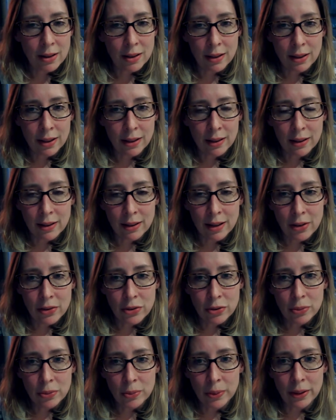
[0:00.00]
in the natural
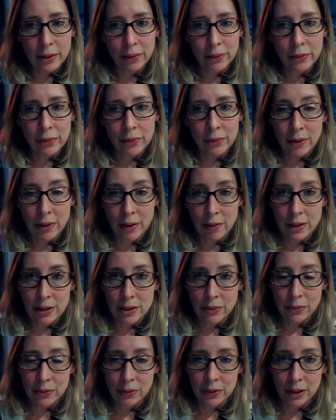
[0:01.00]
world very
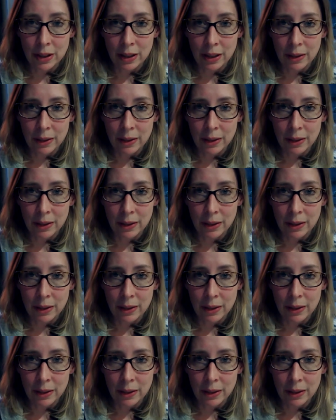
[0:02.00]
differently.